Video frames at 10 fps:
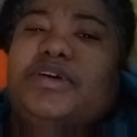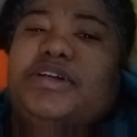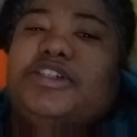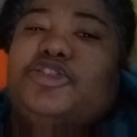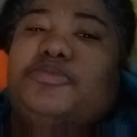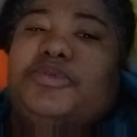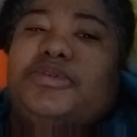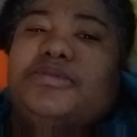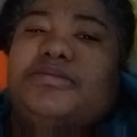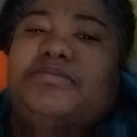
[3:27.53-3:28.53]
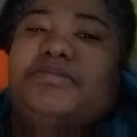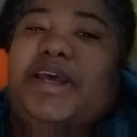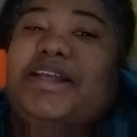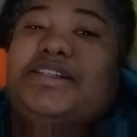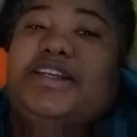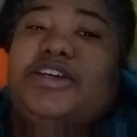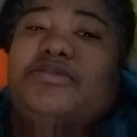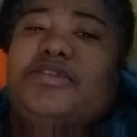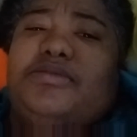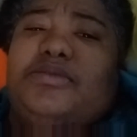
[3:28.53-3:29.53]
super
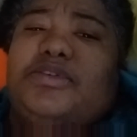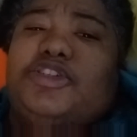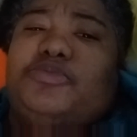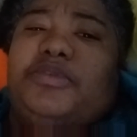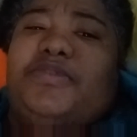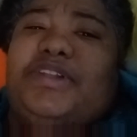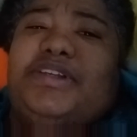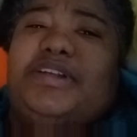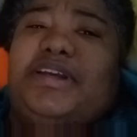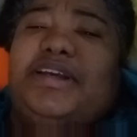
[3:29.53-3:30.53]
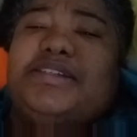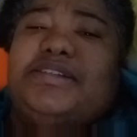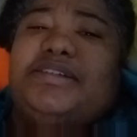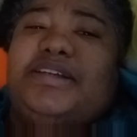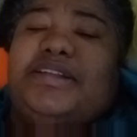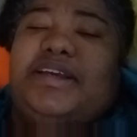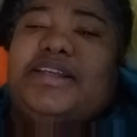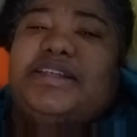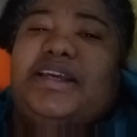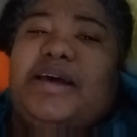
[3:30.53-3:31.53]
anti-hero or super villain, I guess in the
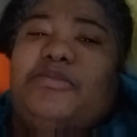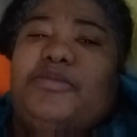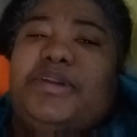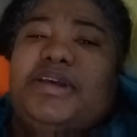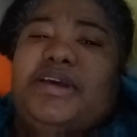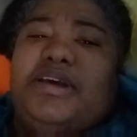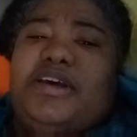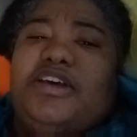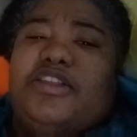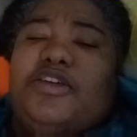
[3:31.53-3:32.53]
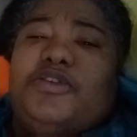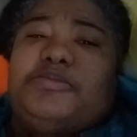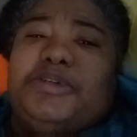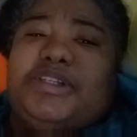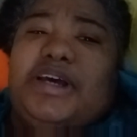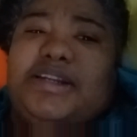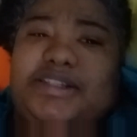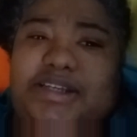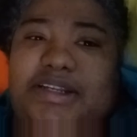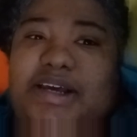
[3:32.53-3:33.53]
case of Catwoman. Those
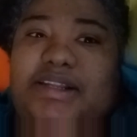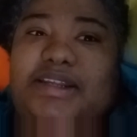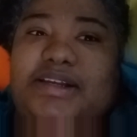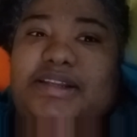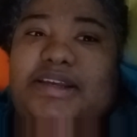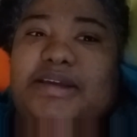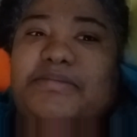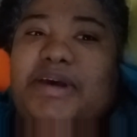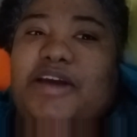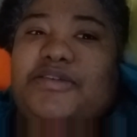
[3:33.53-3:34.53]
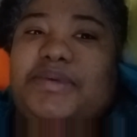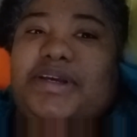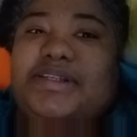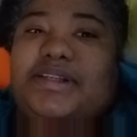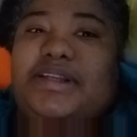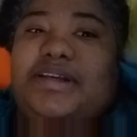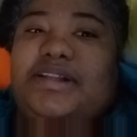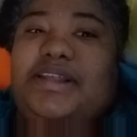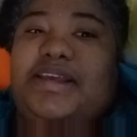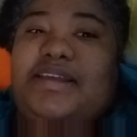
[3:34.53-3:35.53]
personas cannot legally get married because
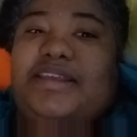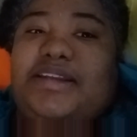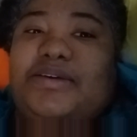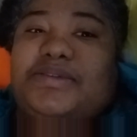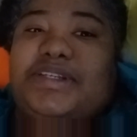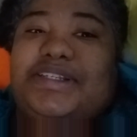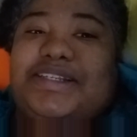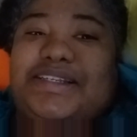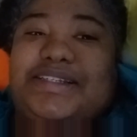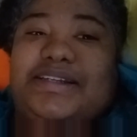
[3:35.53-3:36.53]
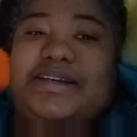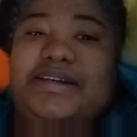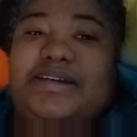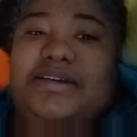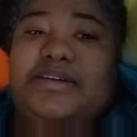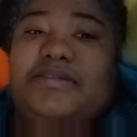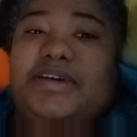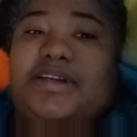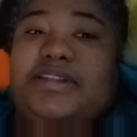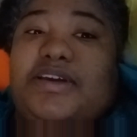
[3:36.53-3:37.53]
legally they don't exist,
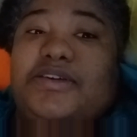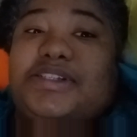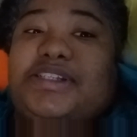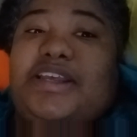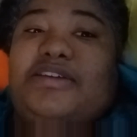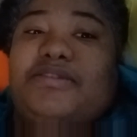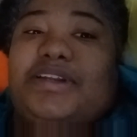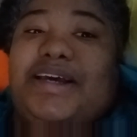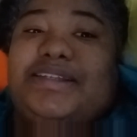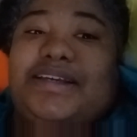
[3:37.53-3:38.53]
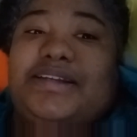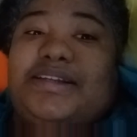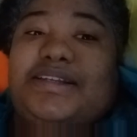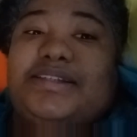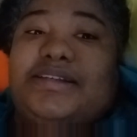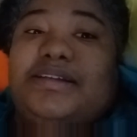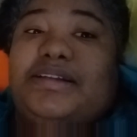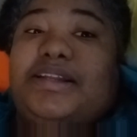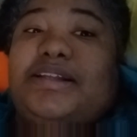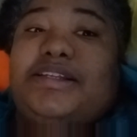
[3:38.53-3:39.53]
right? They are secret identities.
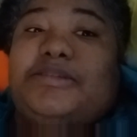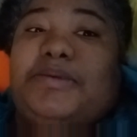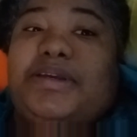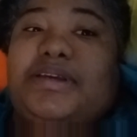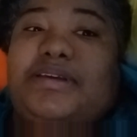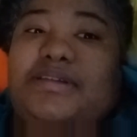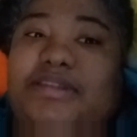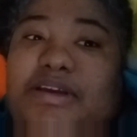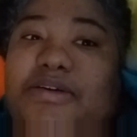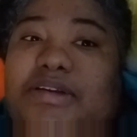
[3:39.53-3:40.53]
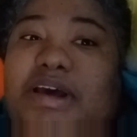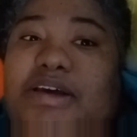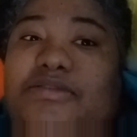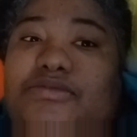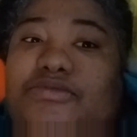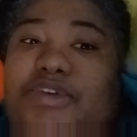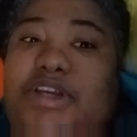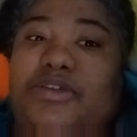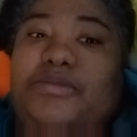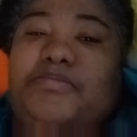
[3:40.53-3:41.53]
Legally speaking, they are not
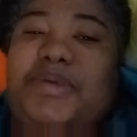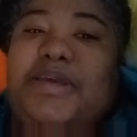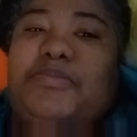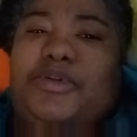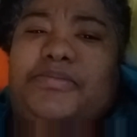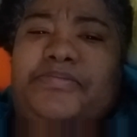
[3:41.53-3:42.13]
real people.